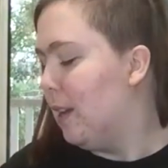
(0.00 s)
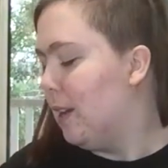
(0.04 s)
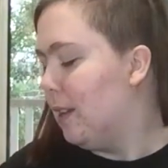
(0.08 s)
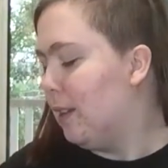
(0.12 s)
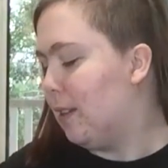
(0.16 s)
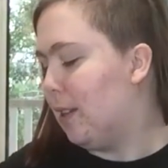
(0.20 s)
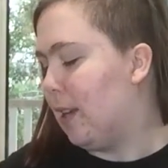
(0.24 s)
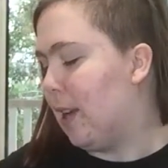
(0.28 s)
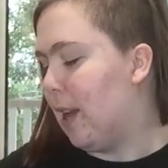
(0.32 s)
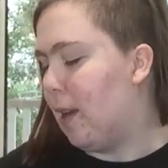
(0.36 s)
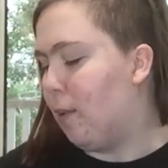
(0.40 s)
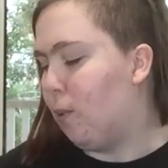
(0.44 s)

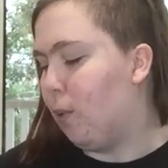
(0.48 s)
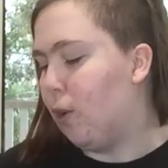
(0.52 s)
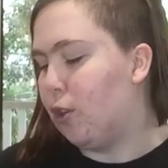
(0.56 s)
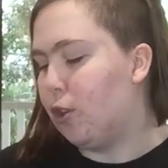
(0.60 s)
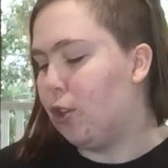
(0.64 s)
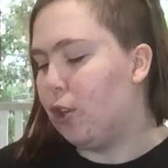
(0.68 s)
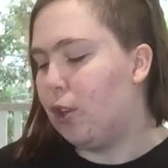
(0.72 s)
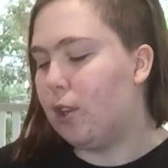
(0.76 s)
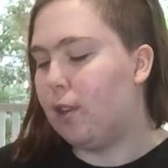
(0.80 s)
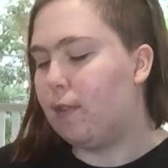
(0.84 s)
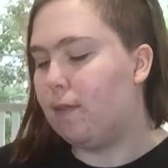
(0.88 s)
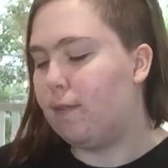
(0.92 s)
So yeah, I won't
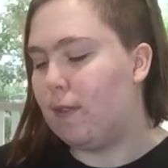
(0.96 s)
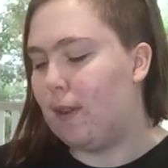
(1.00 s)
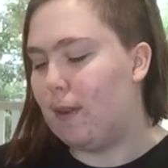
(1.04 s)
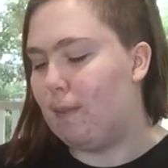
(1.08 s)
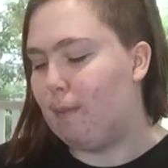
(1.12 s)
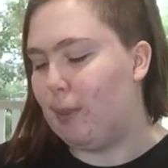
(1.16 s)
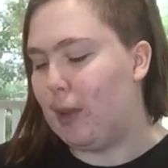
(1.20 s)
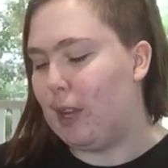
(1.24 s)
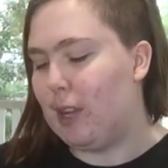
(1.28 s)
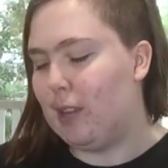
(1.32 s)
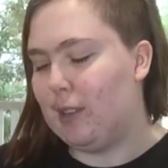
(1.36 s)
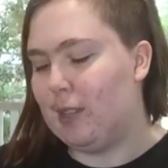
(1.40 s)
show you the
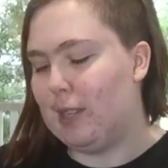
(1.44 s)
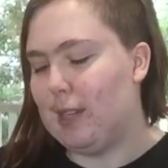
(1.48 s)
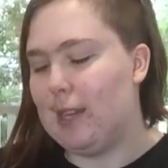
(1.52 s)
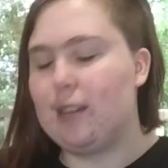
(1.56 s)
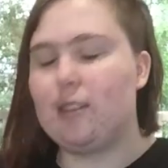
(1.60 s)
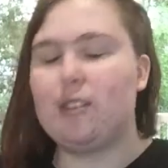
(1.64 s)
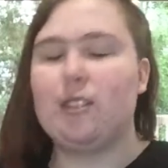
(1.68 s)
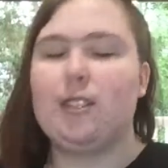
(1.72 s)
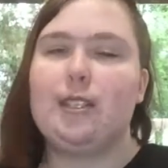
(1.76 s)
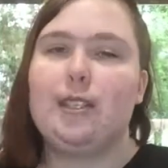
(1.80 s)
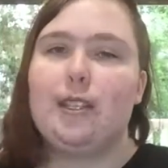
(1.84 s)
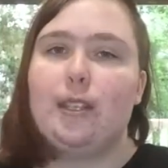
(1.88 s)
front because it
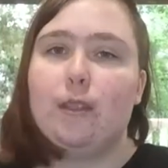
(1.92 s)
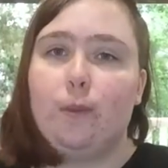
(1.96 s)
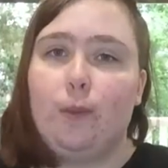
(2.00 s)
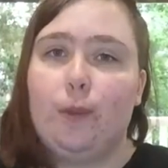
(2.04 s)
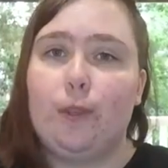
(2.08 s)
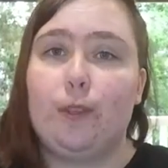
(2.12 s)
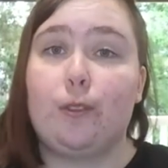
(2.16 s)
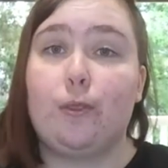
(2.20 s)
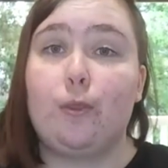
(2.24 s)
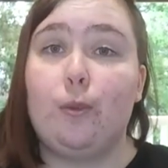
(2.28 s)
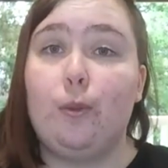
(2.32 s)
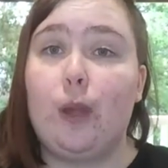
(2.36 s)
actually says
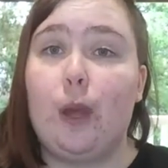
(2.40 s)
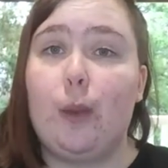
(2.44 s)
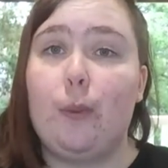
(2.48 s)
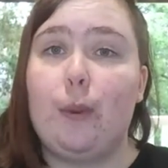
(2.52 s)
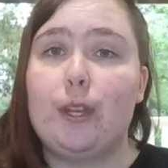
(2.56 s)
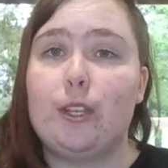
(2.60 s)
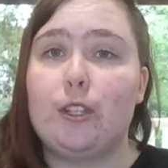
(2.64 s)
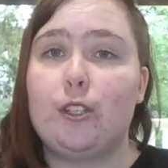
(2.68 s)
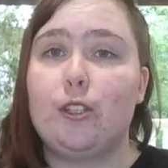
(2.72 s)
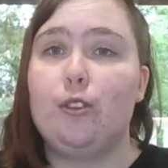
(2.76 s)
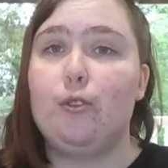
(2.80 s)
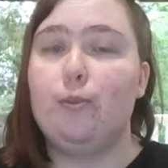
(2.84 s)
what school I
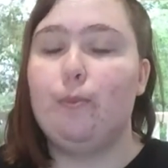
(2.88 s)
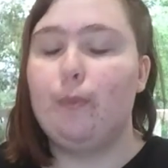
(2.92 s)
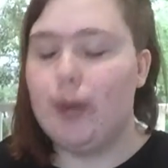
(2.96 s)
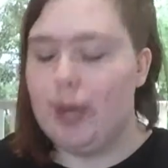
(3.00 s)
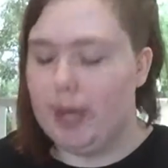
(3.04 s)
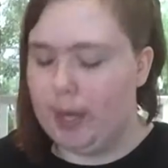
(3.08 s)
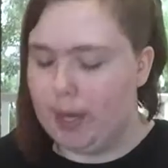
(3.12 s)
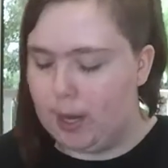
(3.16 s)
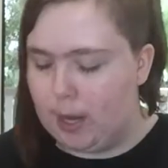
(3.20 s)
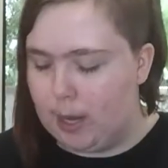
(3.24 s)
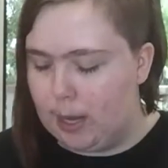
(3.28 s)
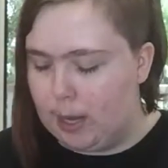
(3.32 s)
went to,
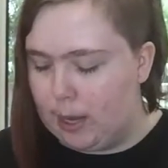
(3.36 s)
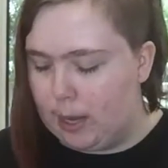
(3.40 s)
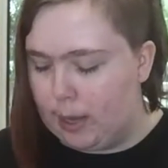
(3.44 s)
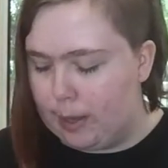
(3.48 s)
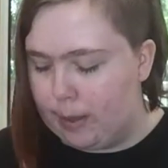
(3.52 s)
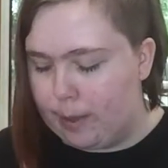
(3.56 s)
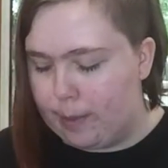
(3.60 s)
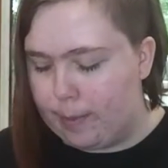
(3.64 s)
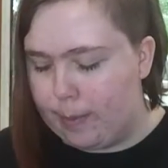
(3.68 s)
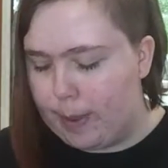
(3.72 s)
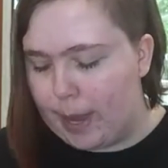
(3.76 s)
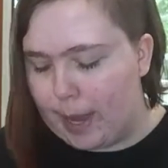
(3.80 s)
but
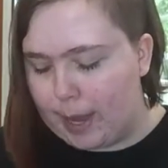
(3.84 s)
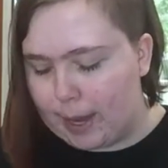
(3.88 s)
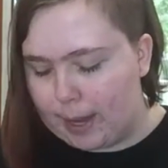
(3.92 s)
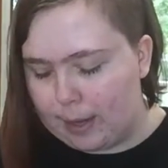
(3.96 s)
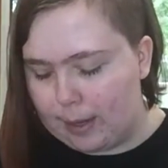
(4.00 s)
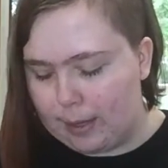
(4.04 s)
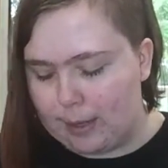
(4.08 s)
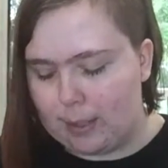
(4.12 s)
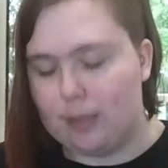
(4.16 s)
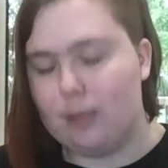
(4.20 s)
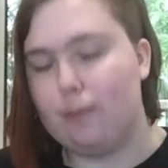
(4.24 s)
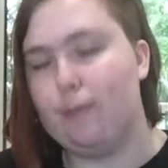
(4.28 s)
the back
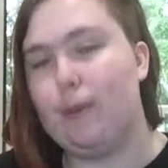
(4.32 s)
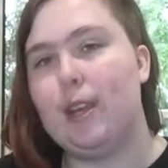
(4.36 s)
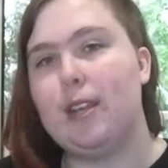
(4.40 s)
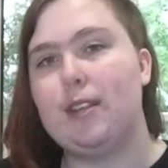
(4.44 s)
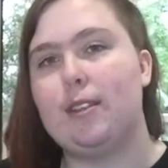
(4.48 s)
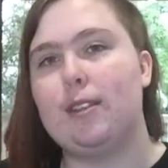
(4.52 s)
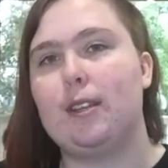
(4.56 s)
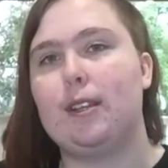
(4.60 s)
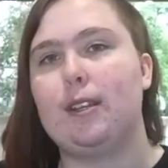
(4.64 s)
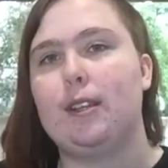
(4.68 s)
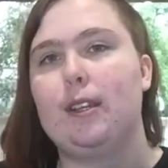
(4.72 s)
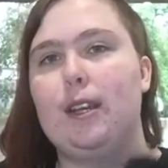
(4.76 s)
is just
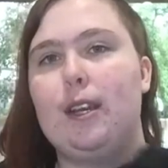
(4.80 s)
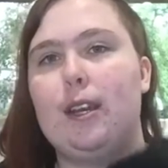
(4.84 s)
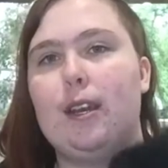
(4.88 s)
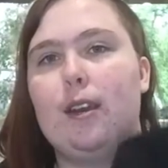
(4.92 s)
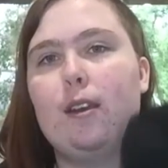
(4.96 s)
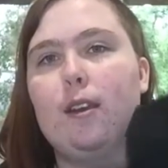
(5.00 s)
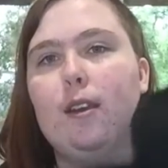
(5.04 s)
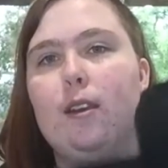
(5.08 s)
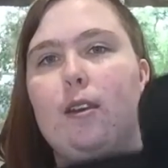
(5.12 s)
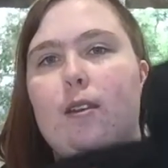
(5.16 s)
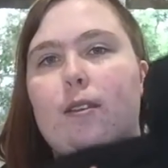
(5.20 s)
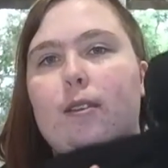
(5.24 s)
basically
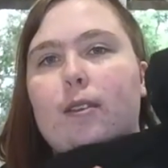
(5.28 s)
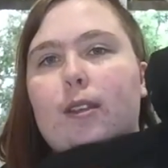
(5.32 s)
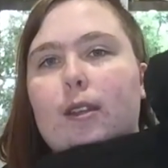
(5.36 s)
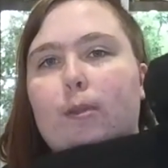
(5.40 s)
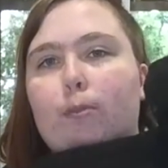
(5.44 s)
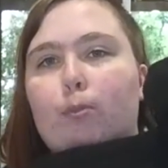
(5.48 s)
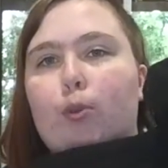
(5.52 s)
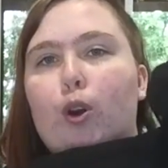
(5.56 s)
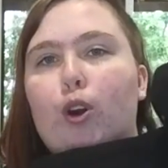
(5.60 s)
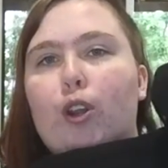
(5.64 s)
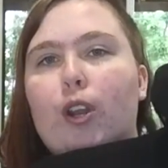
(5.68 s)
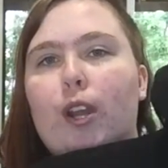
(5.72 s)
says
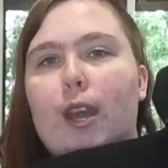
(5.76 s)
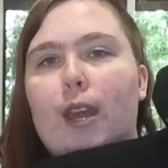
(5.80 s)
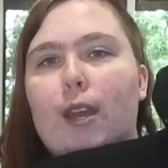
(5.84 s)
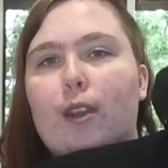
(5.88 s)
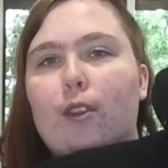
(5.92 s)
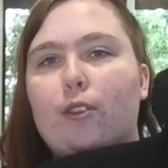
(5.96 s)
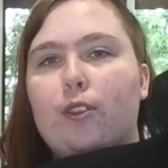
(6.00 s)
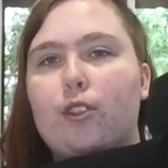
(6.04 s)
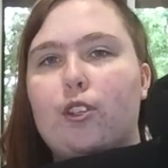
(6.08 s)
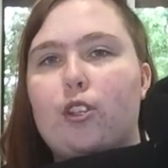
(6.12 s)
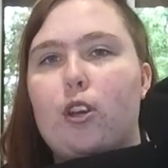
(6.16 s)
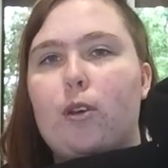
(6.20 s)
Potterhead
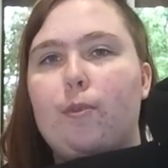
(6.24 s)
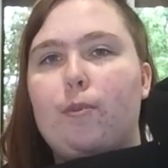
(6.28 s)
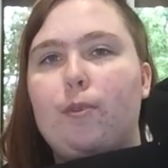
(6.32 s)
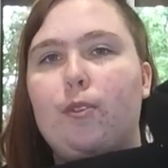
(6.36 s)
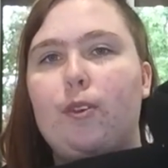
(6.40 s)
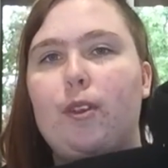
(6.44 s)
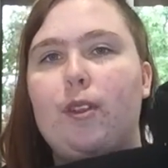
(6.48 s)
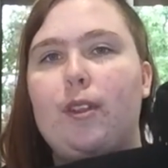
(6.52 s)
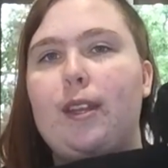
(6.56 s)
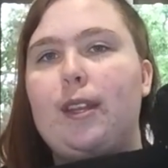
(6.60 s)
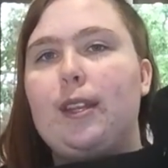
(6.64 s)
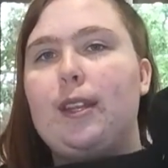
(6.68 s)
on the top,
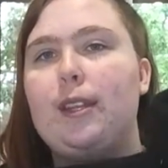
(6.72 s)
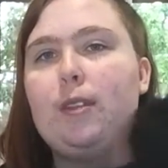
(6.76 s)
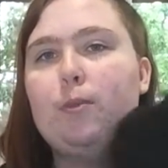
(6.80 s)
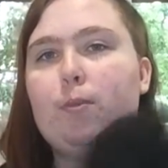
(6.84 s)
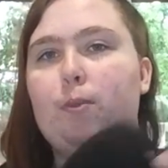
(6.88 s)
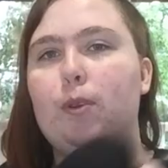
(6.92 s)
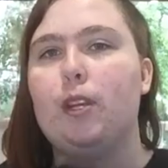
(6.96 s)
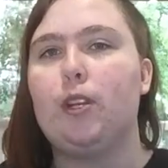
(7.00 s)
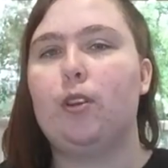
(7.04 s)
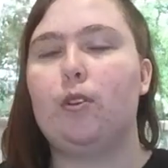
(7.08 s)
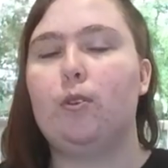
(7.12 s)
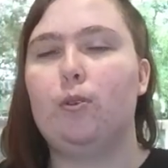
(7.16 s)
so I think that's
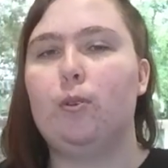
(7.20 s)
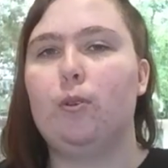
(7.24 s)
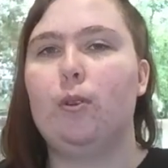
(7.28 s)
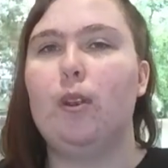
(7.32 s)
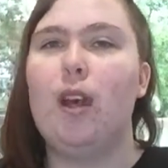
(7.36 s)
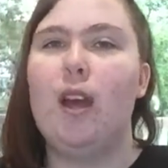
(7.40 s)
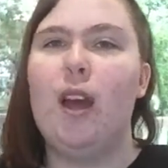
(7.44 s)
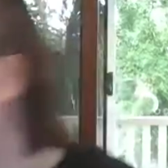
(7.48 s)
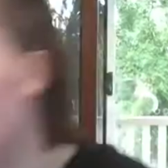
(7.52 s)
pretty cool.